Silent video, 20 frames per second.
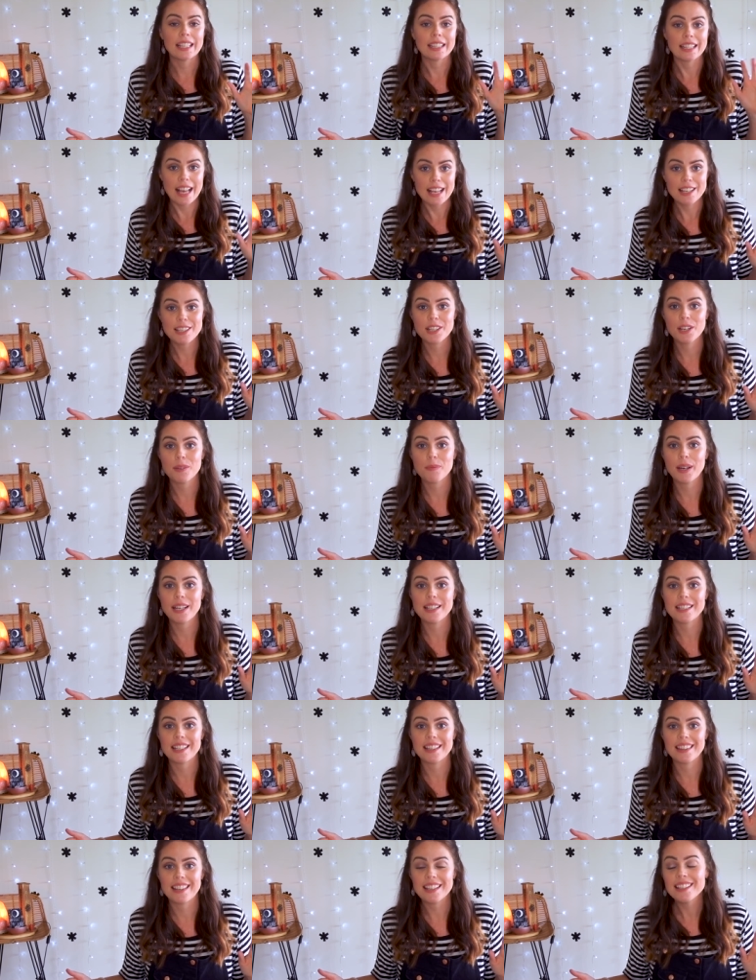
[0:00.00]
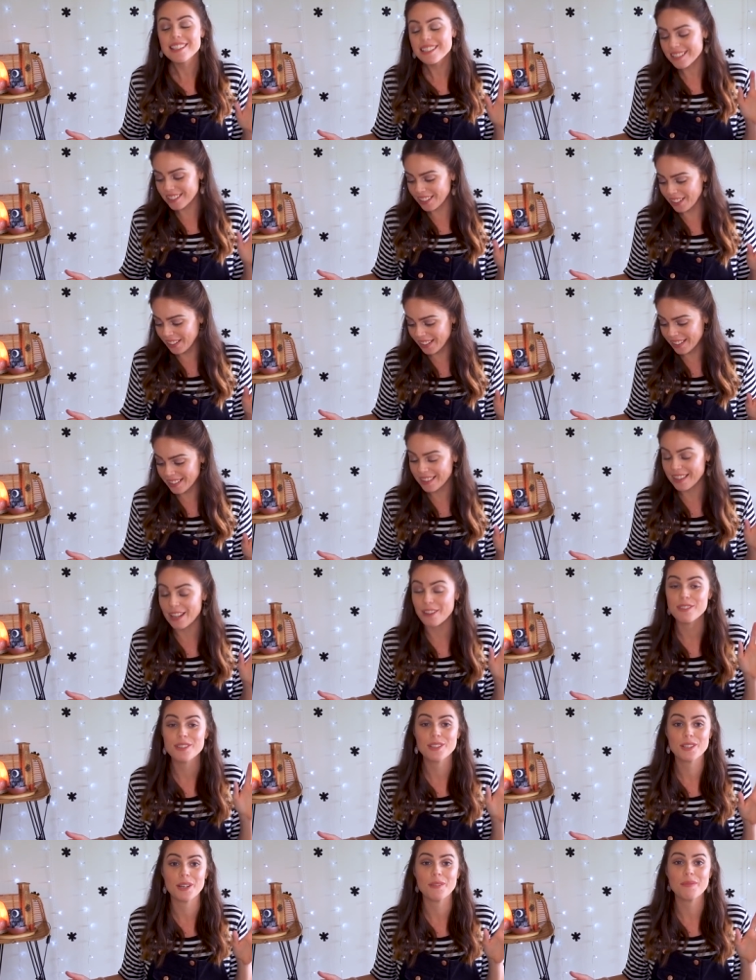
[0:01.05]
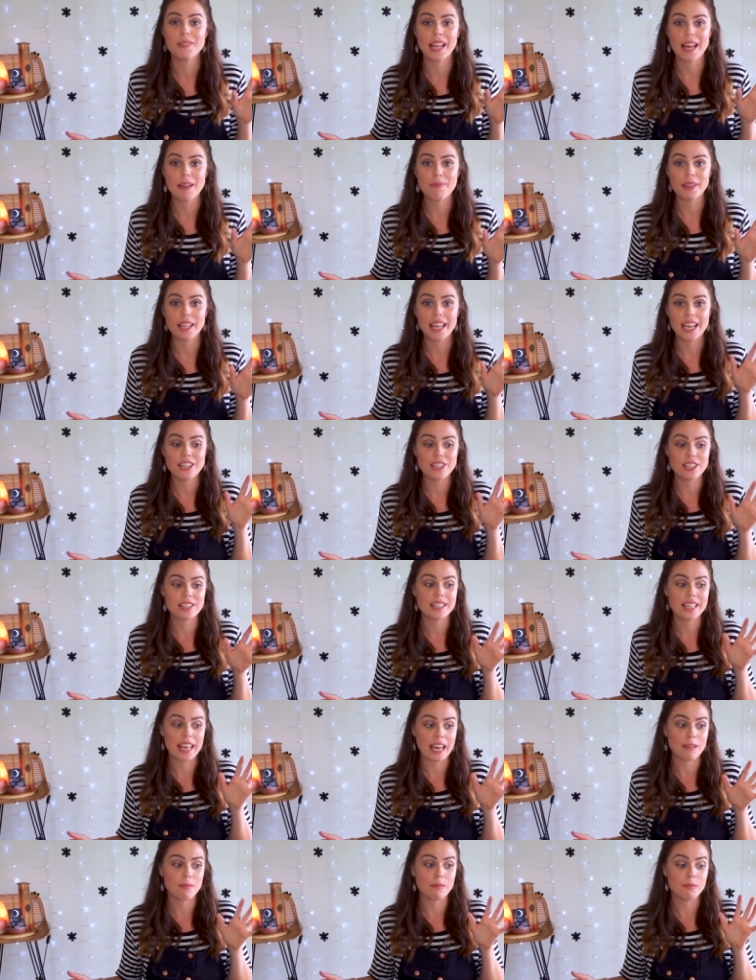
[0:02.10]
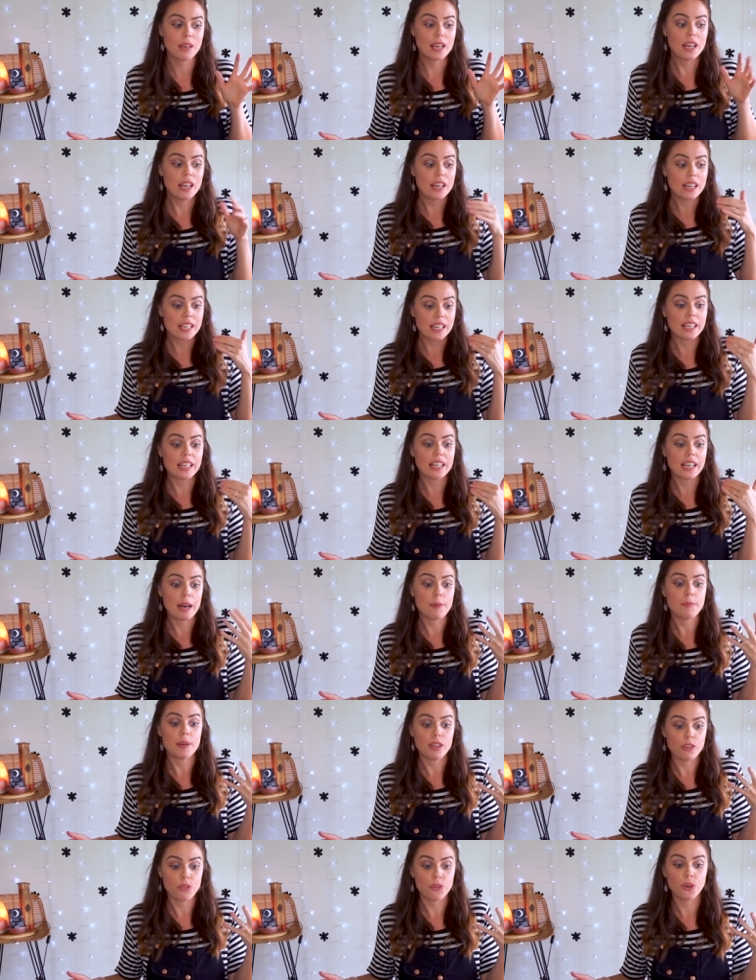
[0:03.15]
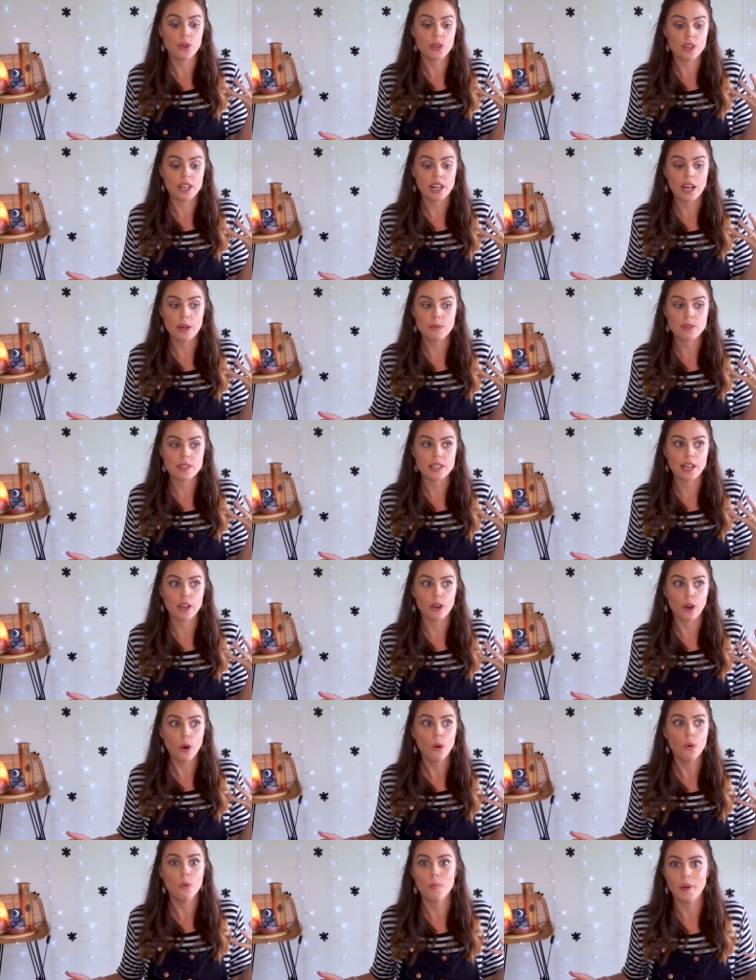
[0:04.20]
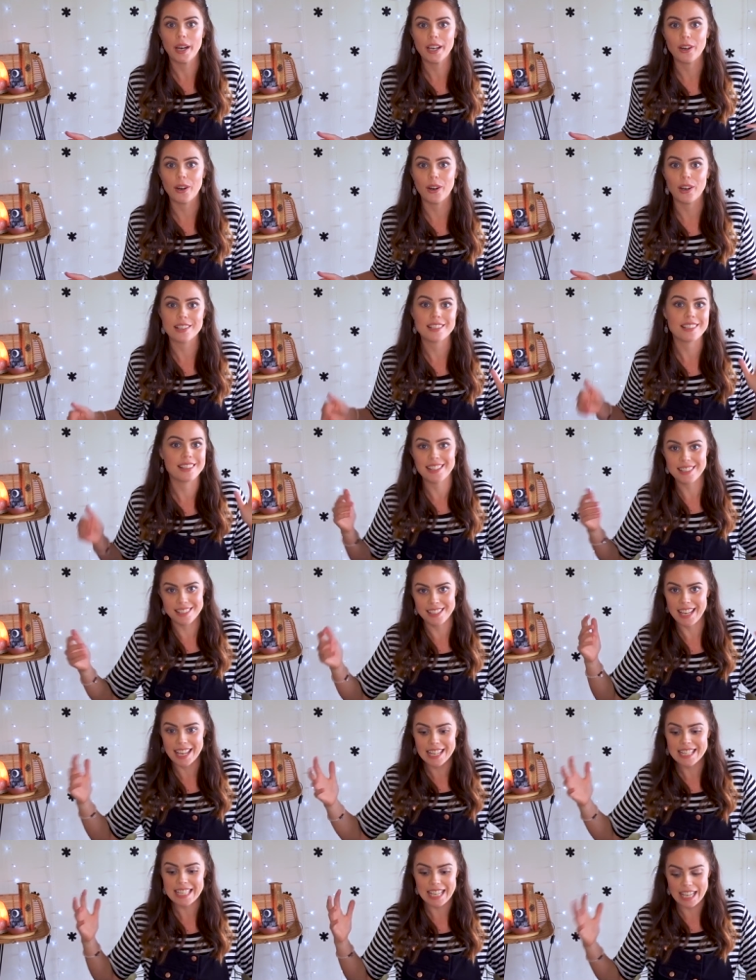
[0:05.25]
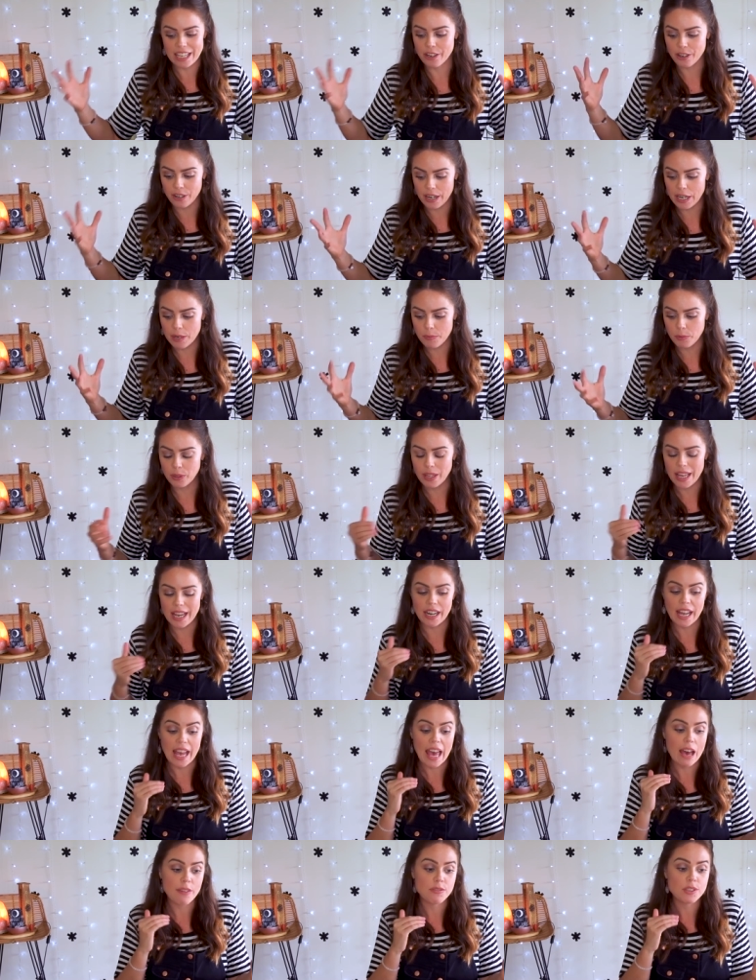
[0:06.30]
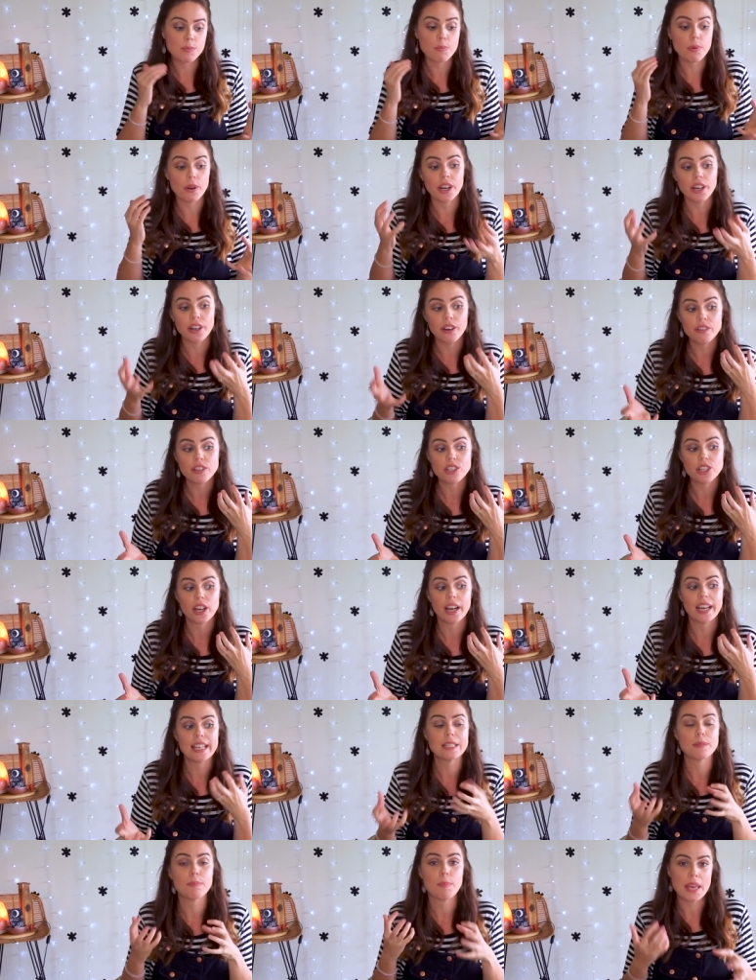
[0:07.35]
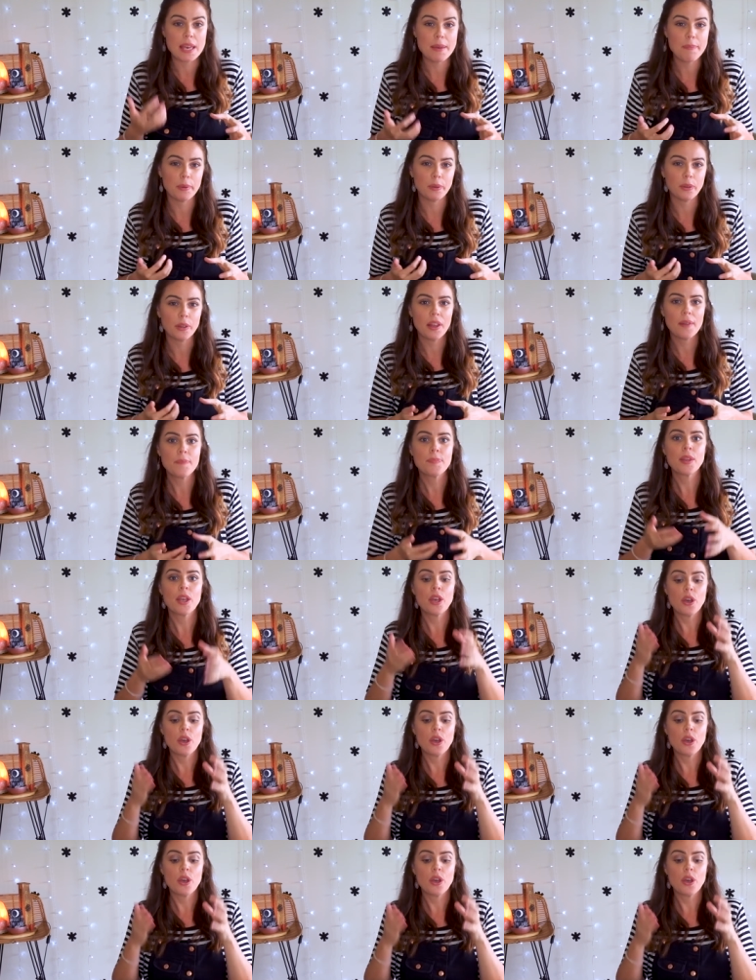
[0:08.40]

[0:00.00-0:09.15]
last time I did this, there were so many applications coming through that I was like, oh my gosh, this is incredible. And I have to prioritize people